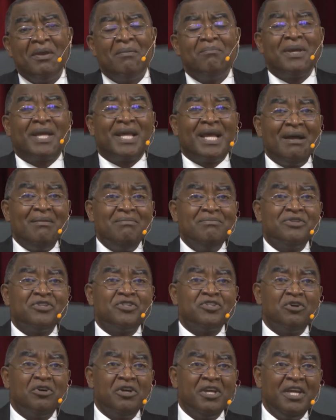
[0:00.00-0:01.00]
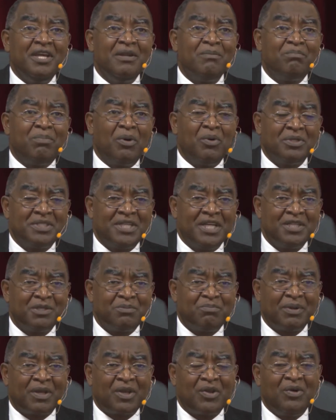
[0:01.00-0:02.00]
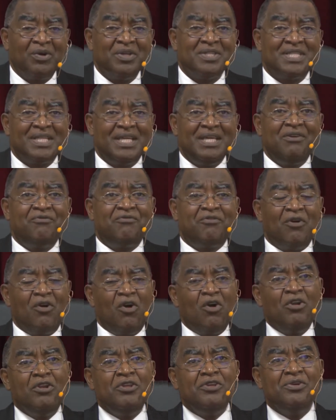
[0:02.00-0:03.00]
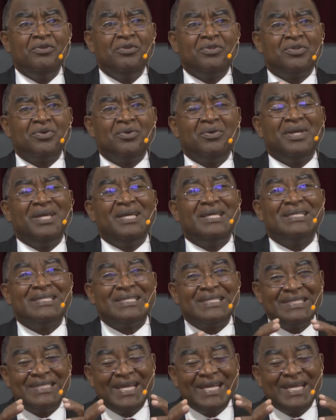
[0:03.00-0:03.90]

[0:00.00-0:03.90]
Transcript: becomes so important because if all you do is